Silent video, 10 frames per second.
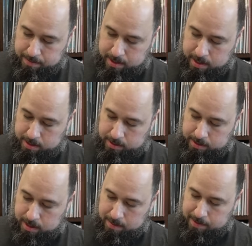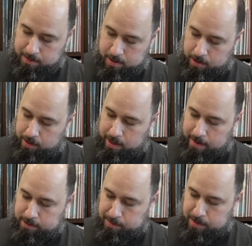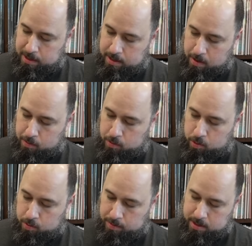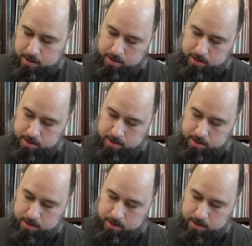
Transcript: Miles, Abbey Road, half speed, room